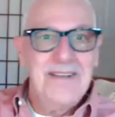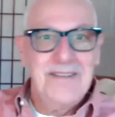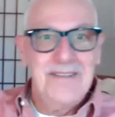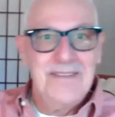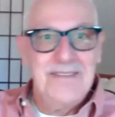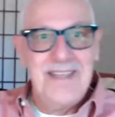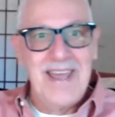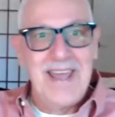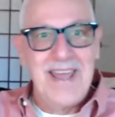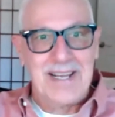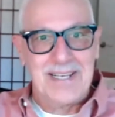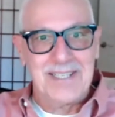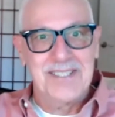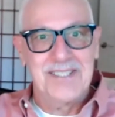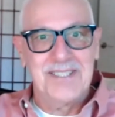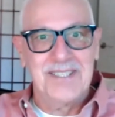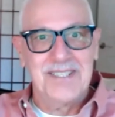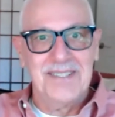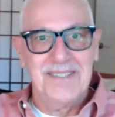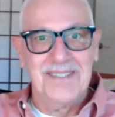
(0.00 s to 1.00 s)

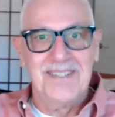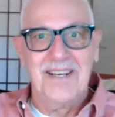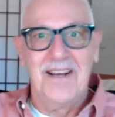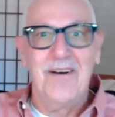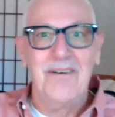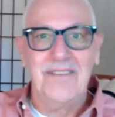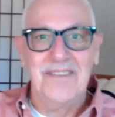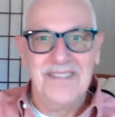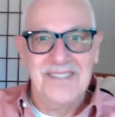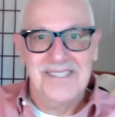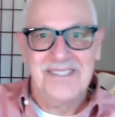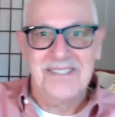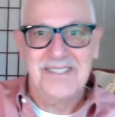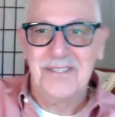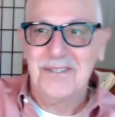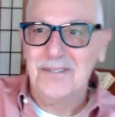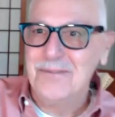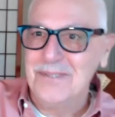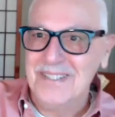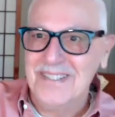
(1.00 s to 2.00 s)
Next. Oh, this is a
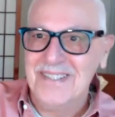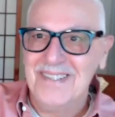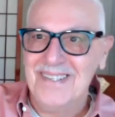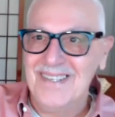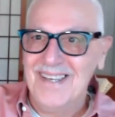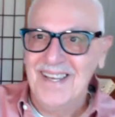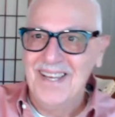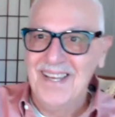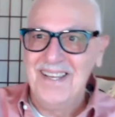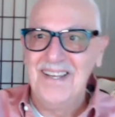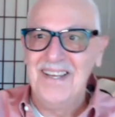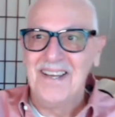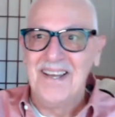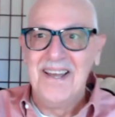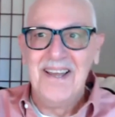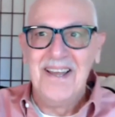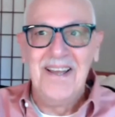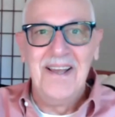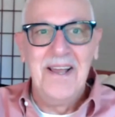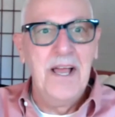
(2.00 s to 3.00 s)
good one.
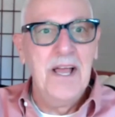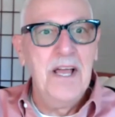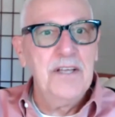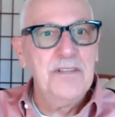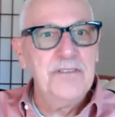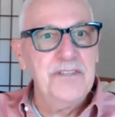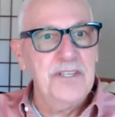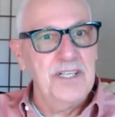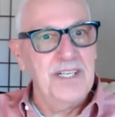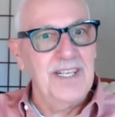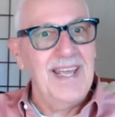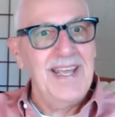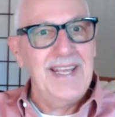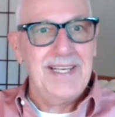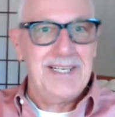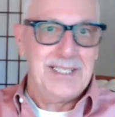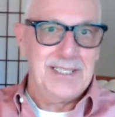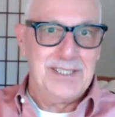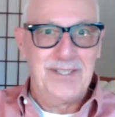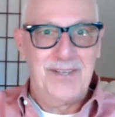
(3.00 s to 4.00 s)
The
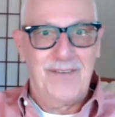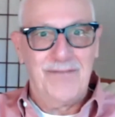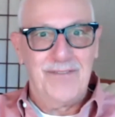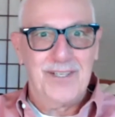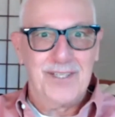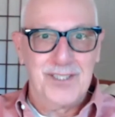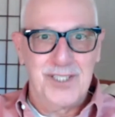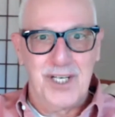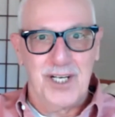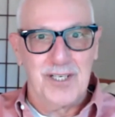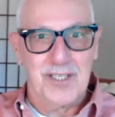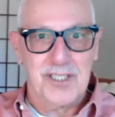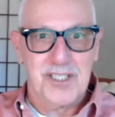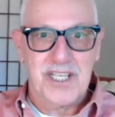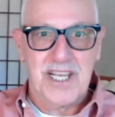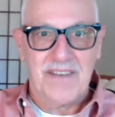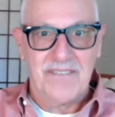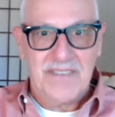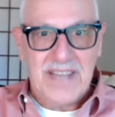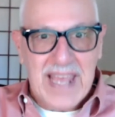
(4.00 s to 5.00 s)
ladies of the church
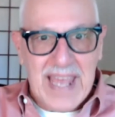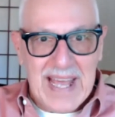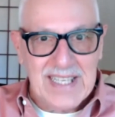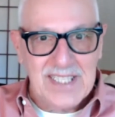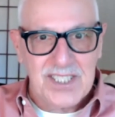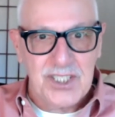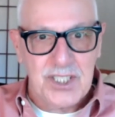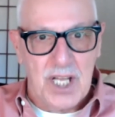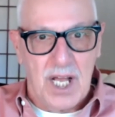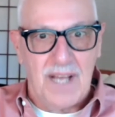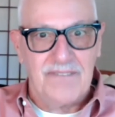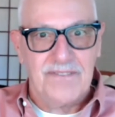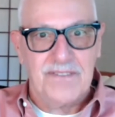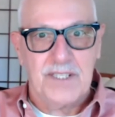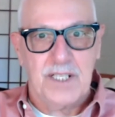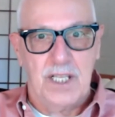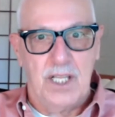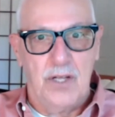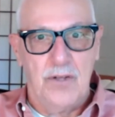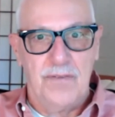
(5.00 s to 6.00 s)
have cast off
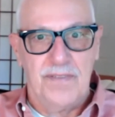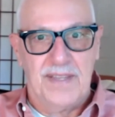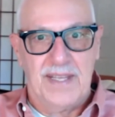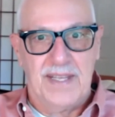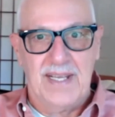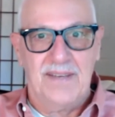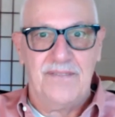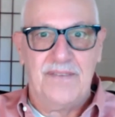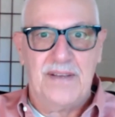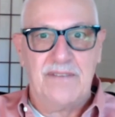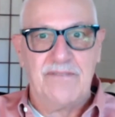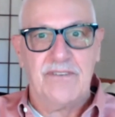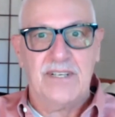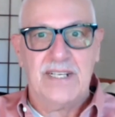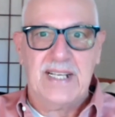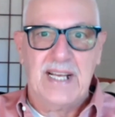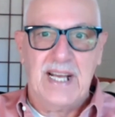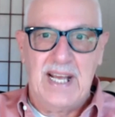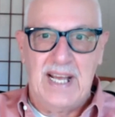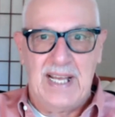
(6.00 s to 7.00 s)
clothing of every
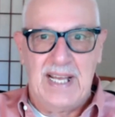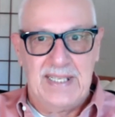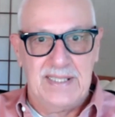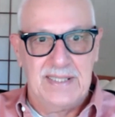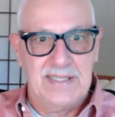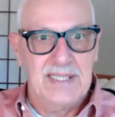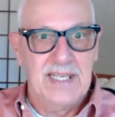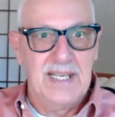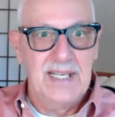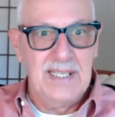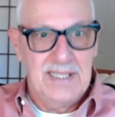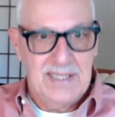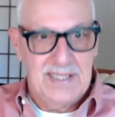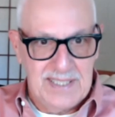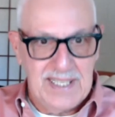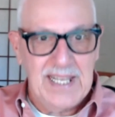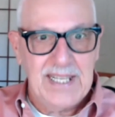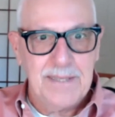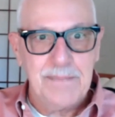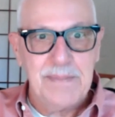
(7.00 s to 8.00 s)
kind.
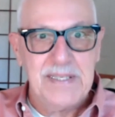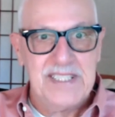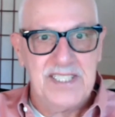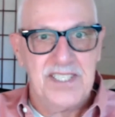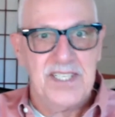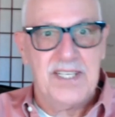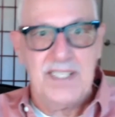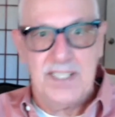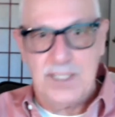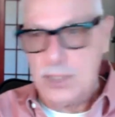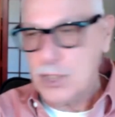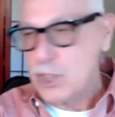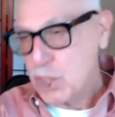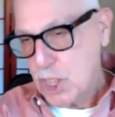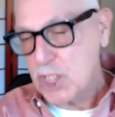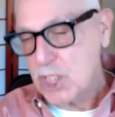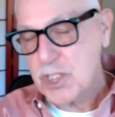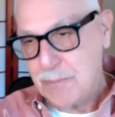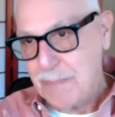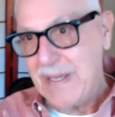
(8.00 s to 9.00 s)
They can be seen in the
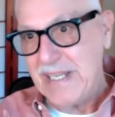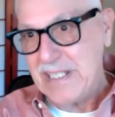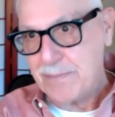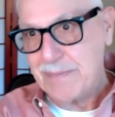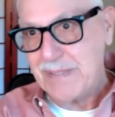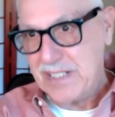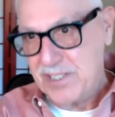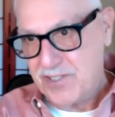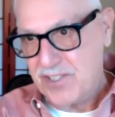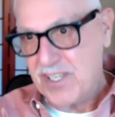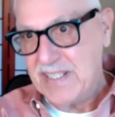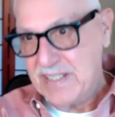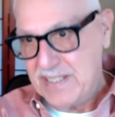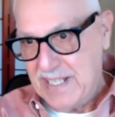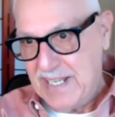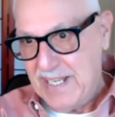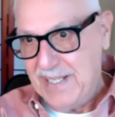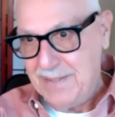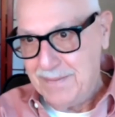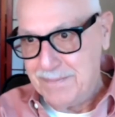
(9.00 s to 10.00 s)
church basement Sunday.